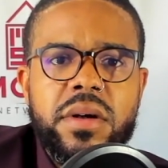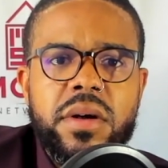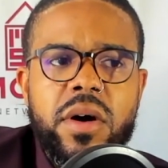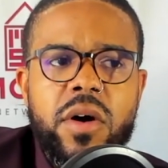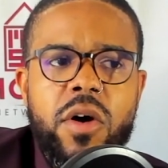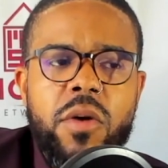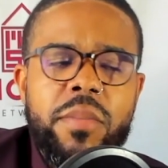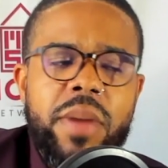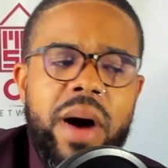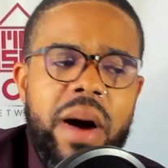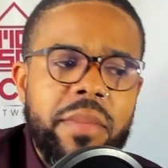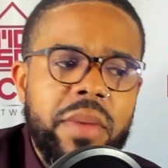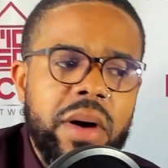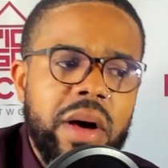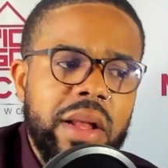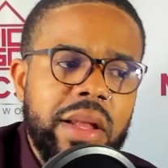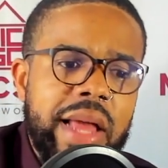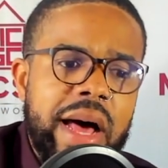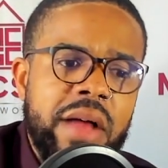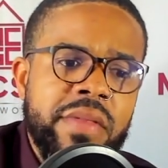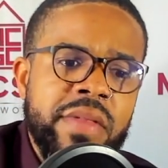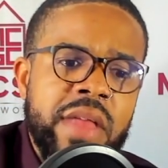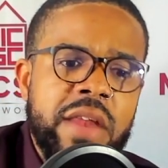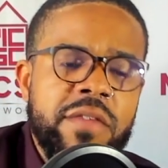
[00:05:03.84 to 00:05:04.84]
Obama
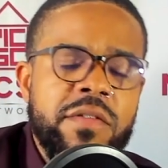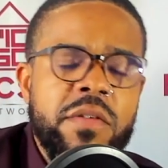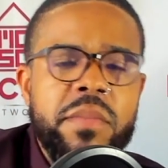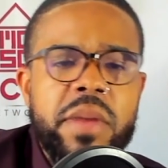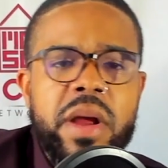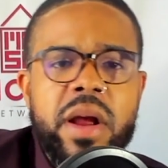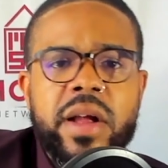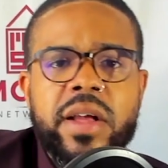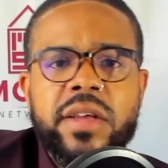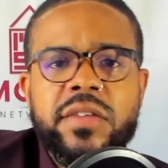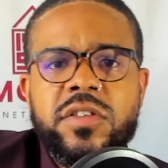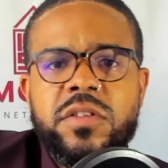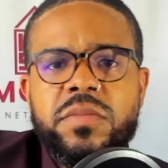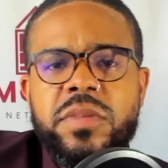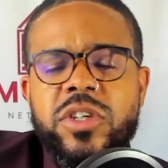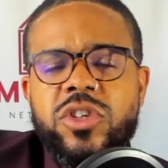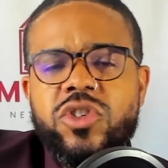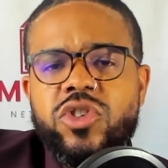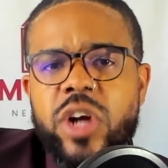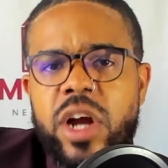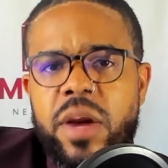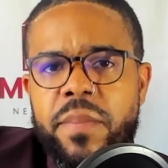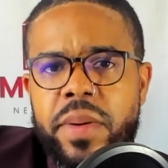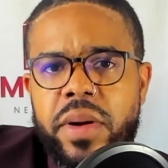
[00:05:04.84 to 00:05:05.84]
allowed Native Americans to be
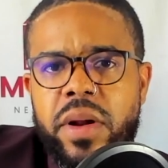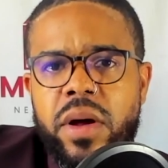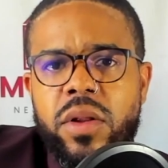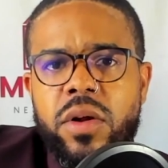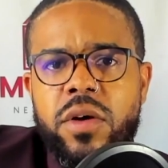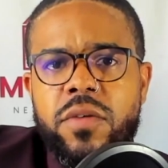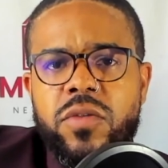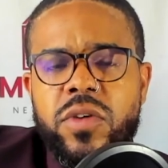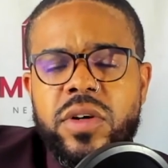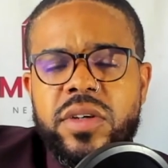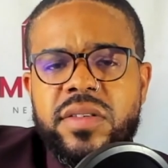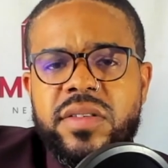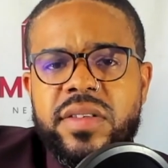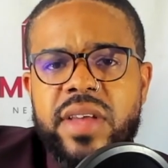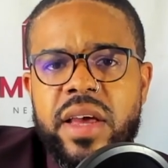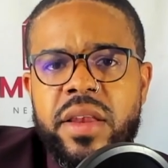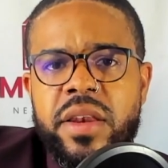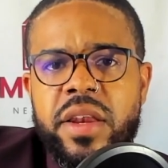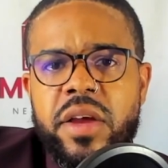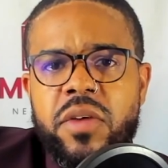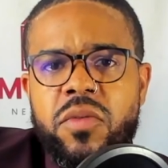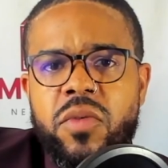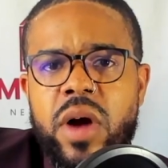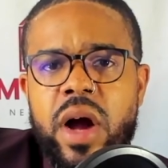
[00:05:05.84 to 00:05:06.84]
trampled all over in
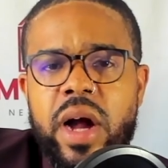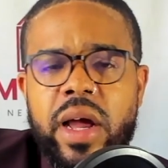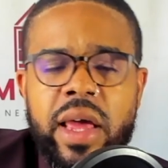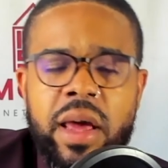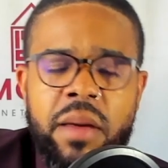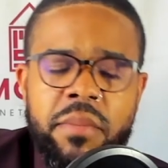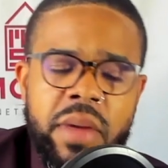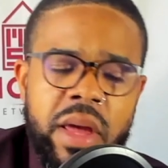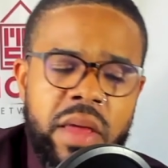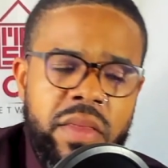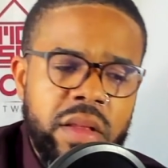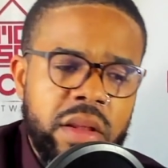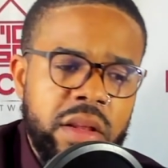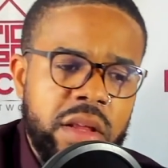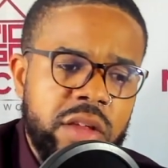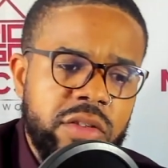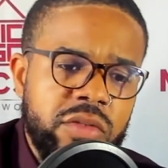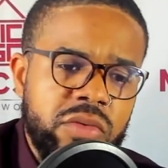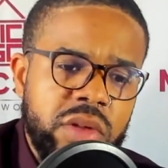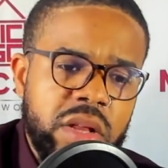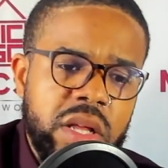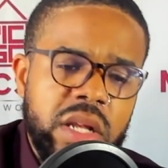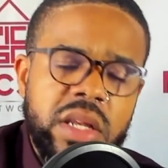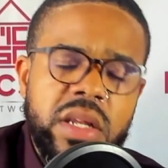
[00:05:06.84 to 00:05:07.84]
Standing Rock. I mean, the list
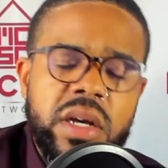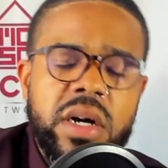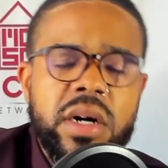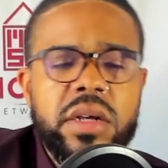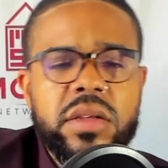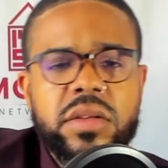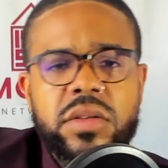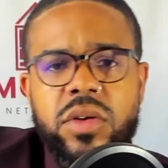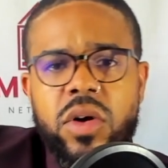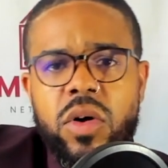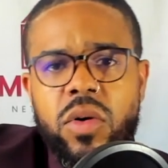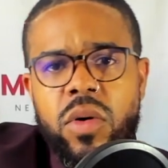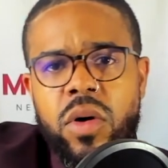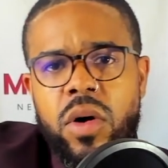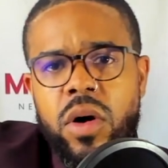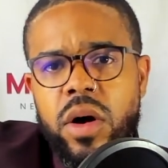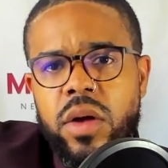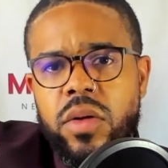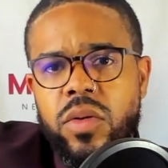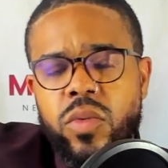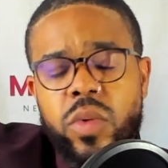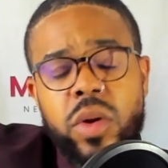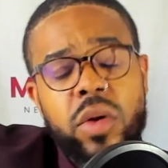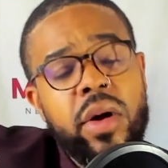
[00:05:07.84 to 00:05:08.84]
really does go
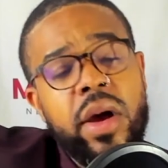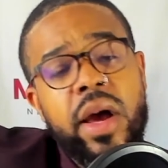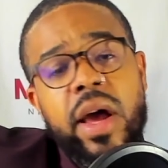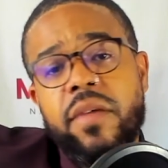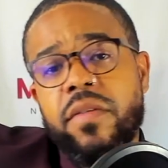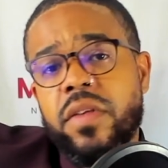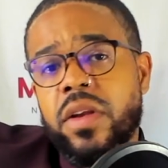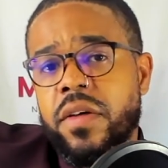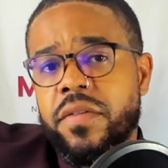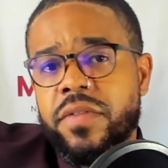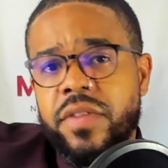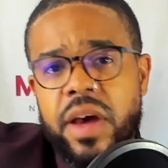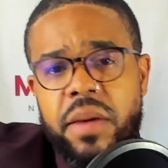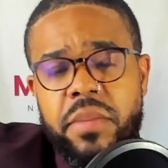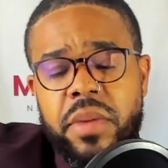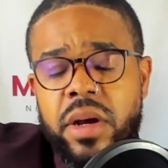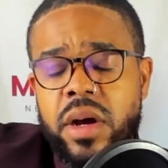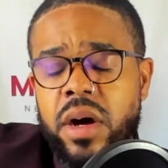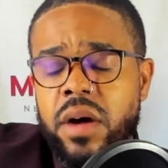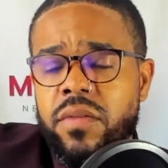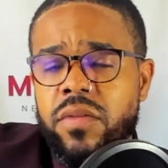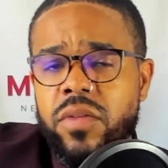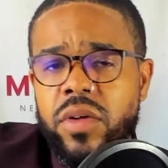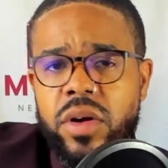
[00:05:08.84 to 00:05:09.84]
on. We don't have enough time to
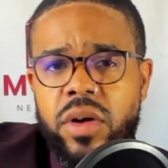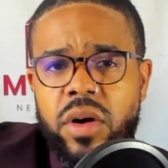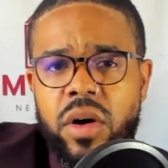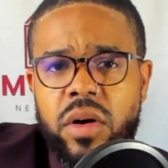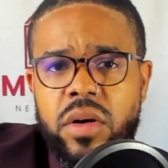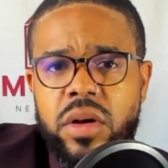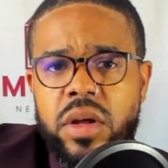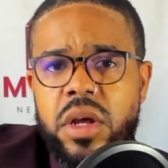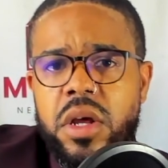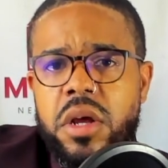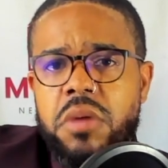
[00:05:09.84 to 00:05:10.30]
cover it all.